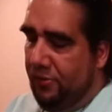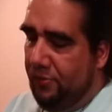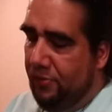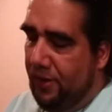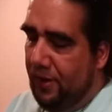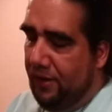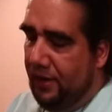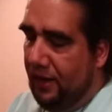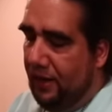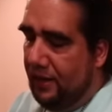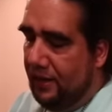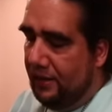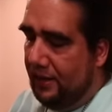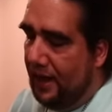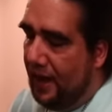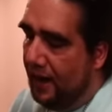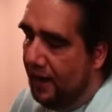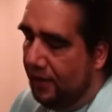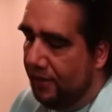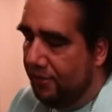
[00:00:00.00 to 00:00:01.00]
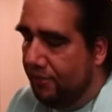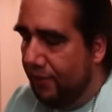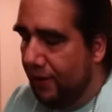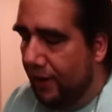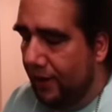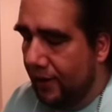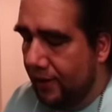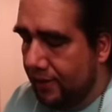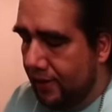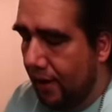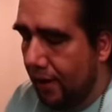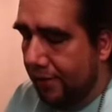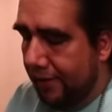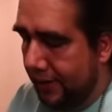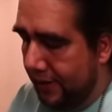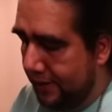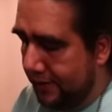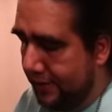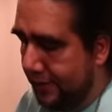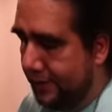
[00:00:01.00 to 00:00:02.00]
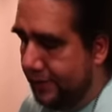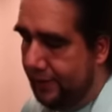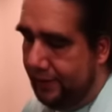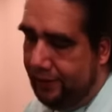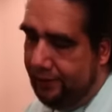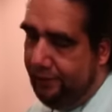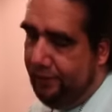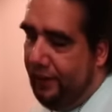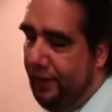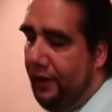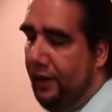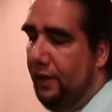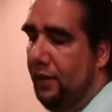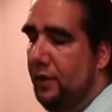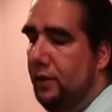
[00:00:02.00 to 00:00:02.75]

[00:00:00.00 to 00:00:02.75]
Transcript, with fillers: well, he just got a three, that's all it is, just a three.